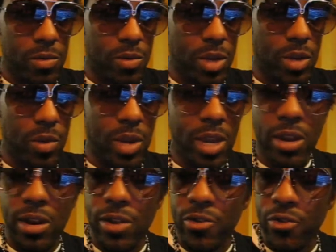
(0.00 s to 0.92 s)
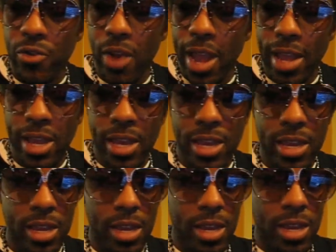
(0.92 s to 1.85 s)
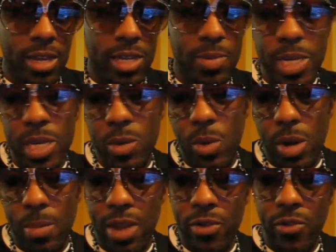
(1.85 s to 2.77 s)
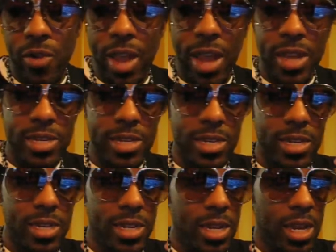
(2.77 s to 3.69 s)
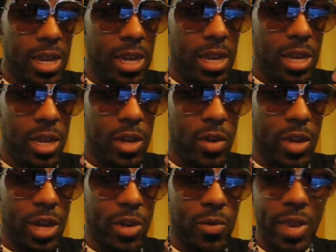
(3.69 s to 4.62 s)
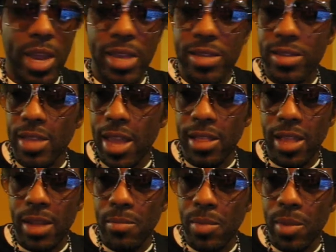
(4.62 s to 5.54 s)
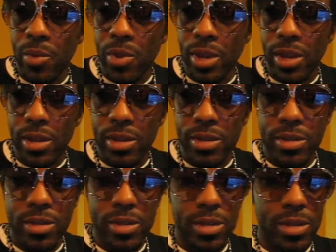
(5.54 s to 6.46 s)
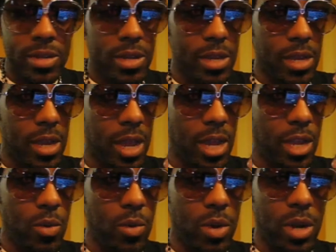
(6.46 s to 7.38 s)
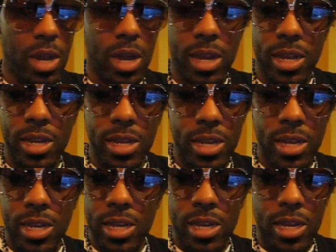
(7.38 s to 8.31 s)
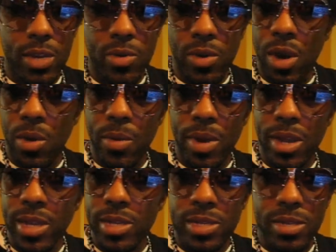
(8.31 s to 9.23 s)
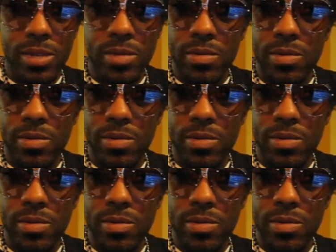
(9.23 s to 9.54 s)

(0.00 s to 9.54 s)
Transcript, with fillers: when you hear a track, especially one of my tracks, you know, it creates that, that memory. And you would, uh, you would always